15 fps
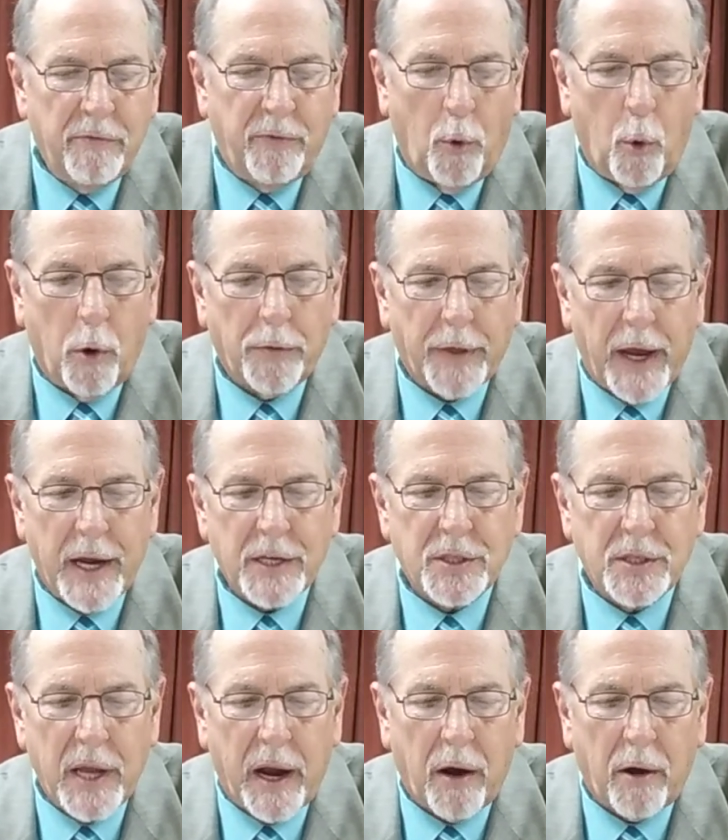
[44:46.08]
forth
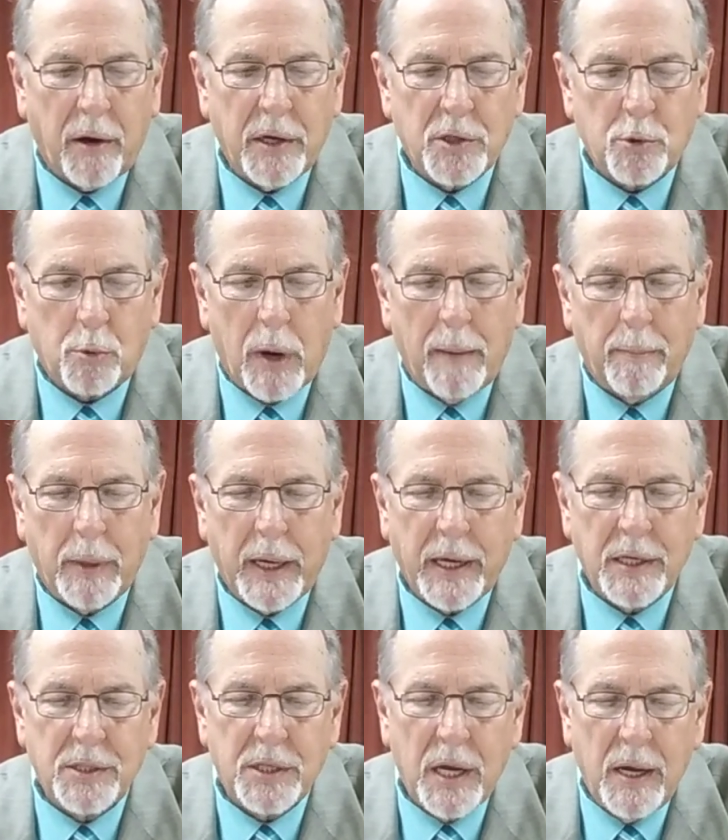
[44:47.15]
as there is
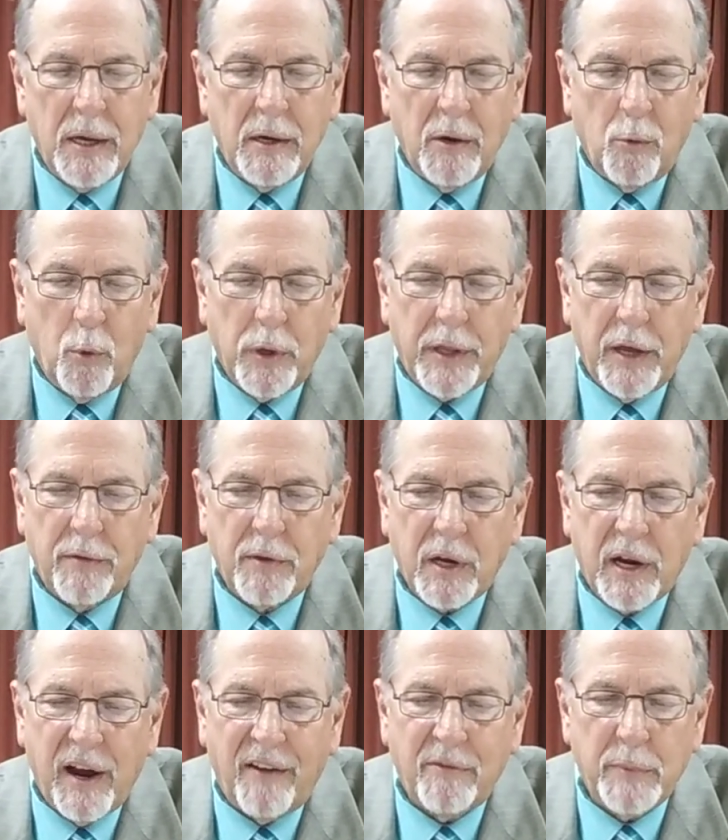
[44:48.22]
rumblings within the
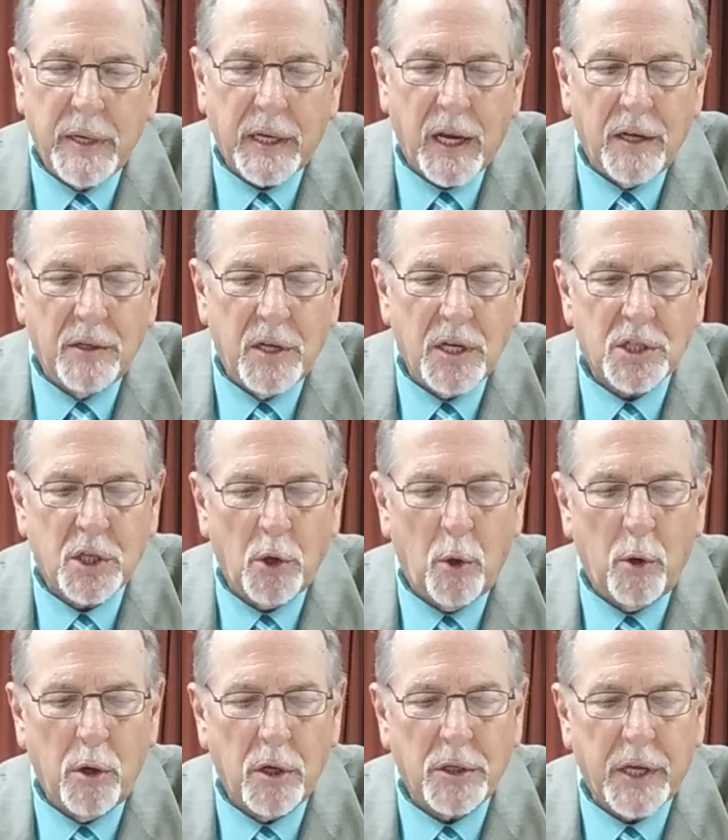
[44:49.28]
government, and
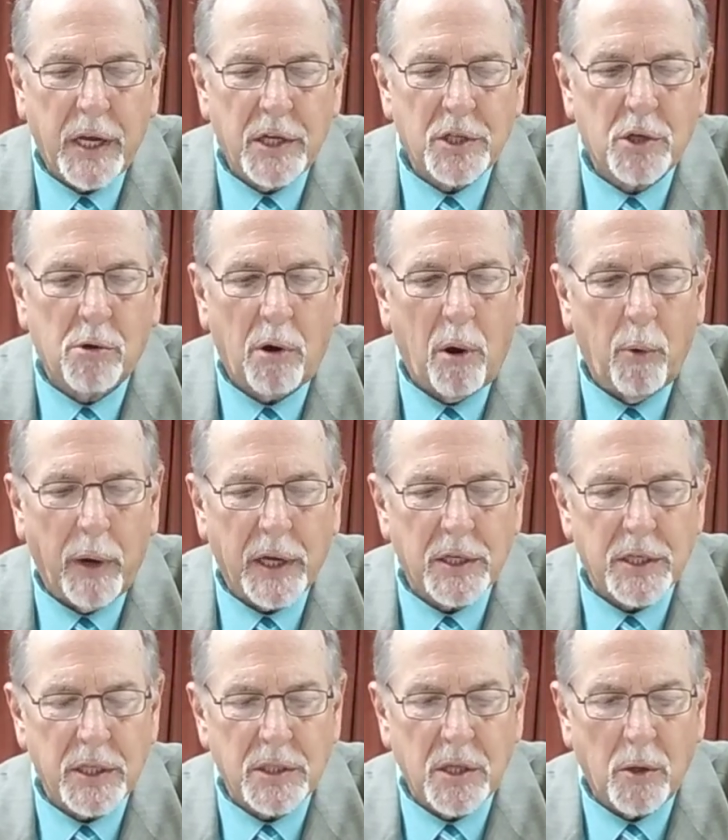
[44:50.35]
disloyalty is growing,
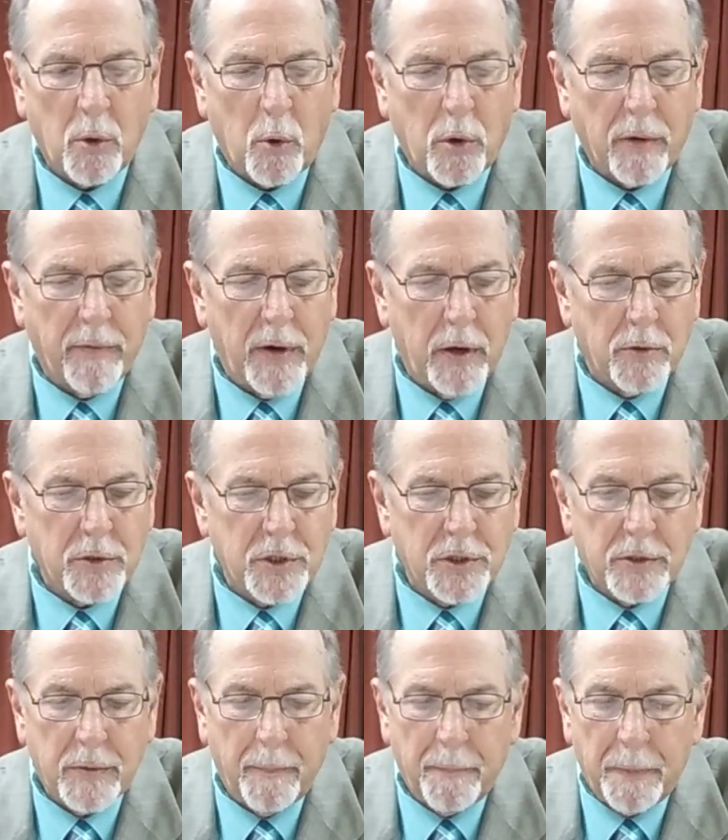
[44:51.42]
says the Lord of hosts.
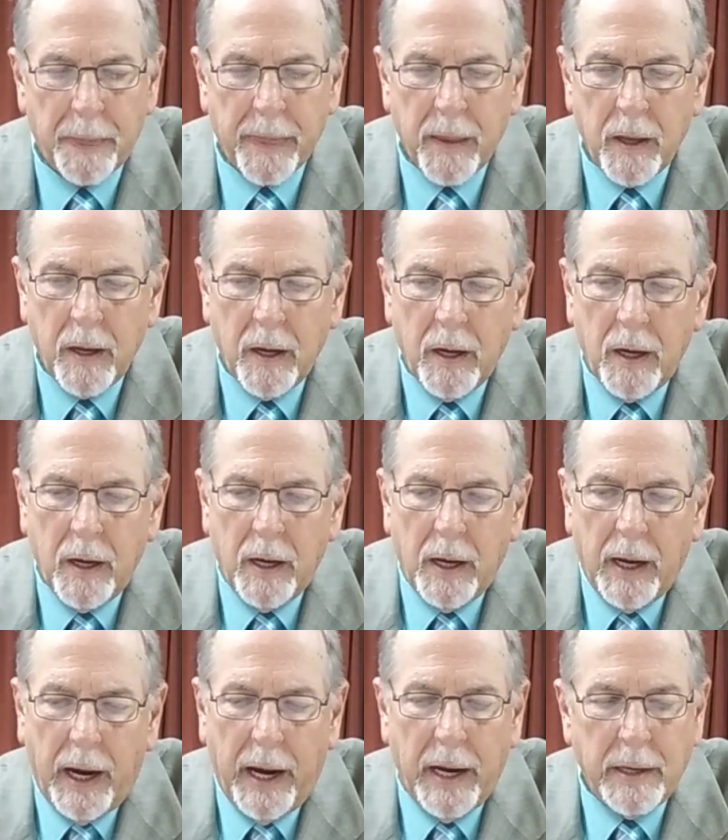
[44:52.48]

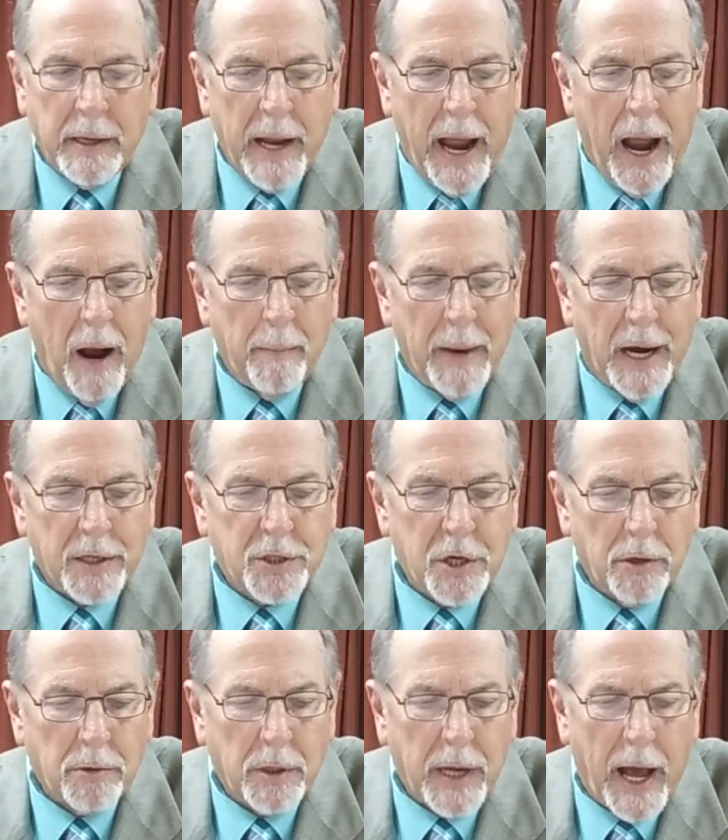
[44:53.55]
And now, my
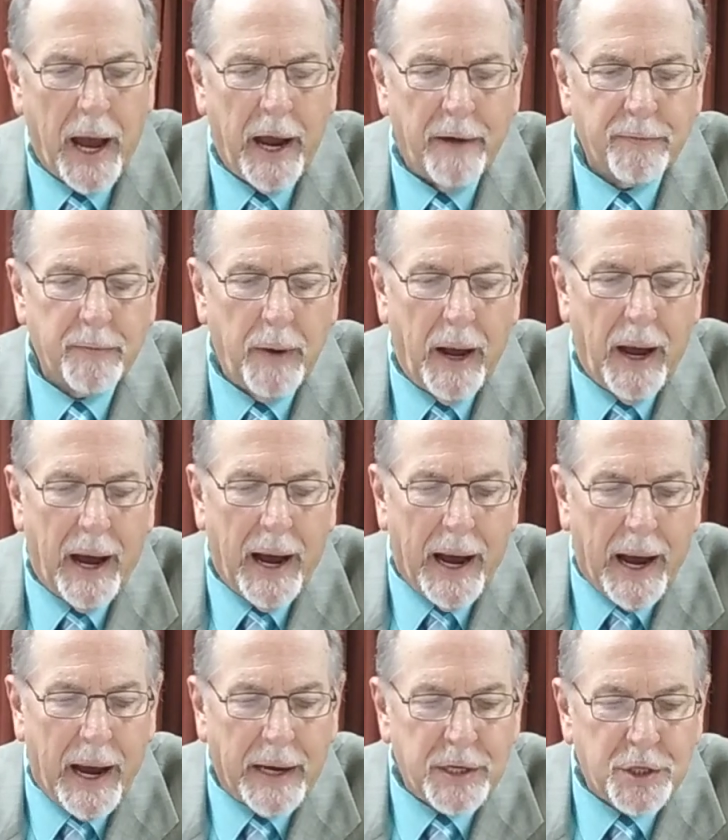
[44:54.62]
children, I, have,
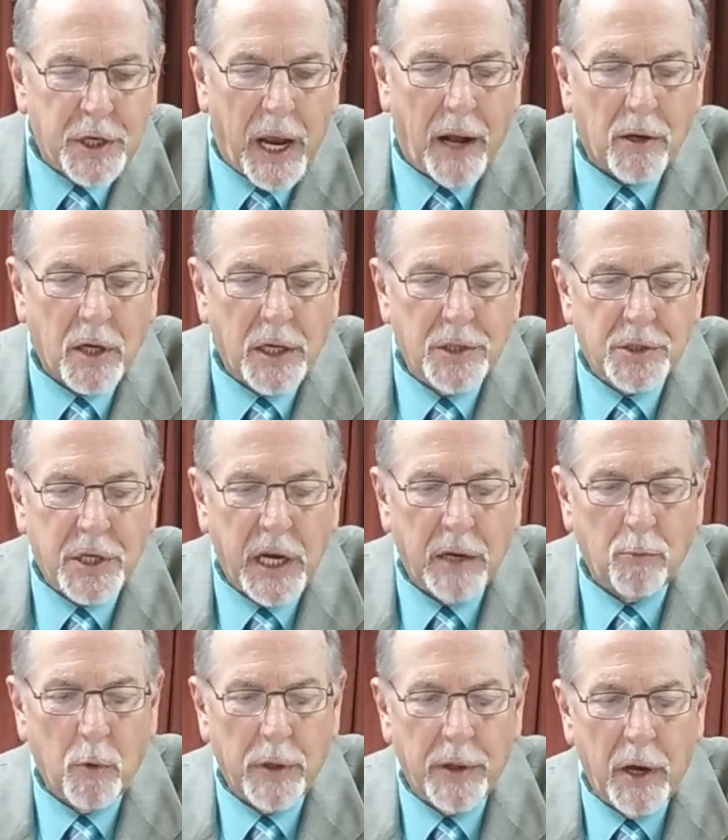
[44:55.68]
I shall
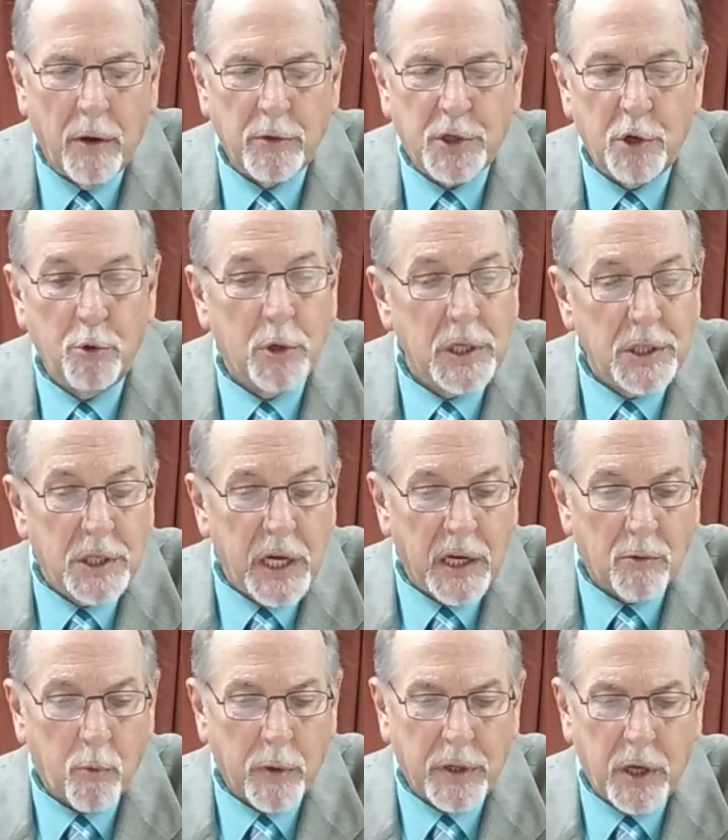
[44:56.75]
contend with those who
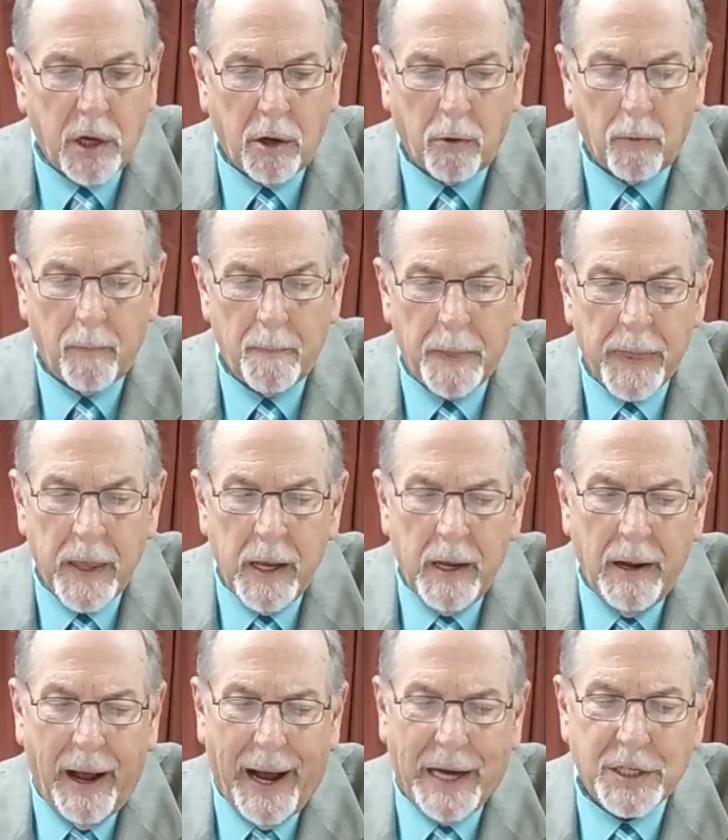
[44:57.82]
contend with you
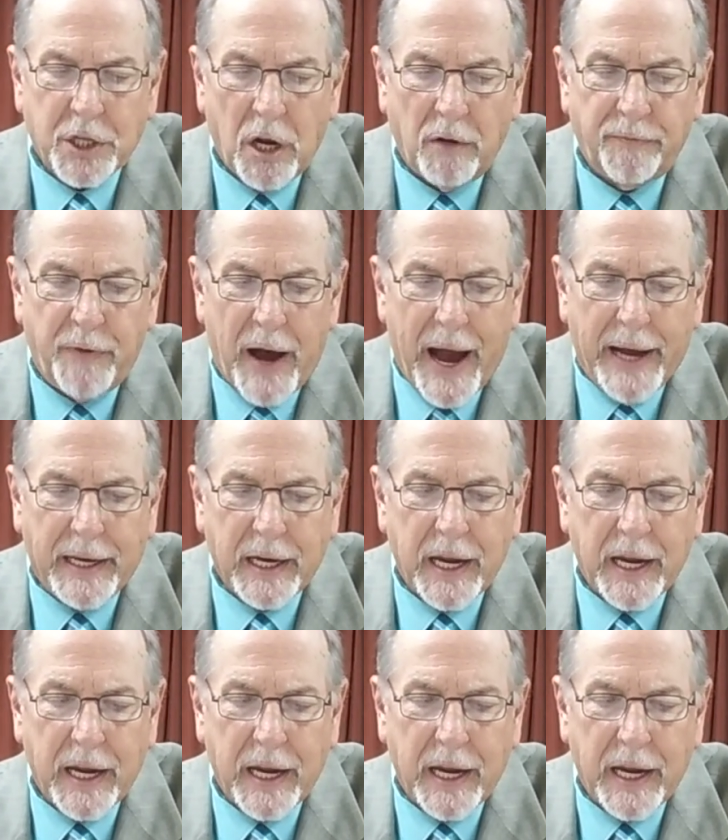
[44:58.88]
I shall fight